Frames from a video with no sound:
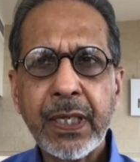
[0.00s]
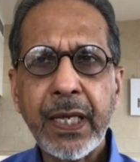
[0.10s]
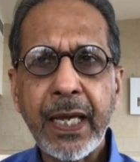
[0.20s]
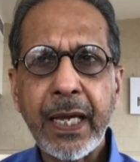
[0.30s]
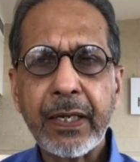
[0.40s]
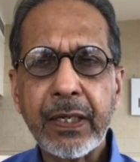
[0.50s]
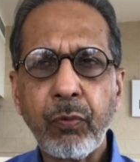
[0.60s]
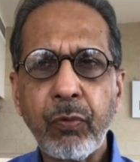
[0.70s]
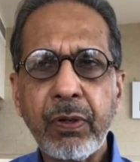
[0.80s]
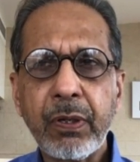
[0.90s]
and
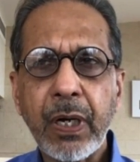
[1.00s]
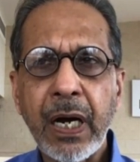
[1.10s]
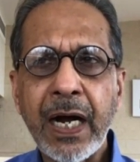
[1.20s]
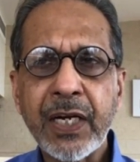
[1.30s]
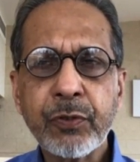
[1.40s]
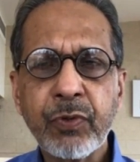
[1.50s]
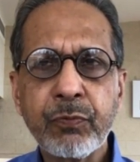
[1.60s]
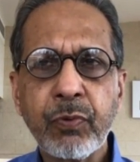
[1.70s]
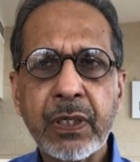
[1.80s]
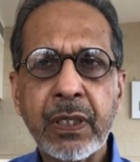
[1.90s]
ours
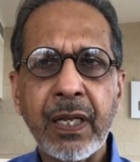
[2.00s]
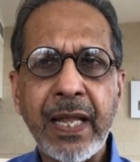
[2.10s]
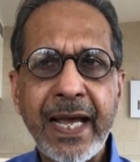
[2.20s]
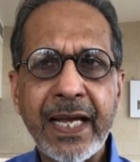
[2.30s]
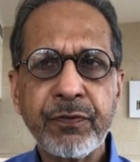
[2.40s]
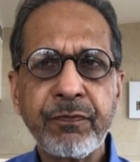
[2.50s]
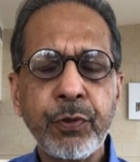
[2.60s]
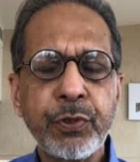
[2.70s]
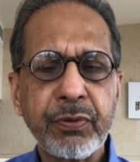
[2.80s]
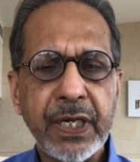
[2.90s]
was one of the last
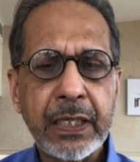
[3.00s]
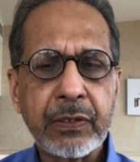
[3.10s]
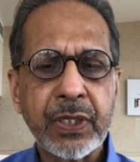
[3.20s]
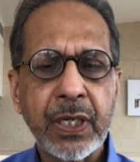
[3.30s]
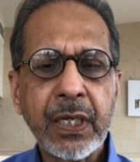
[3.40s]
few trains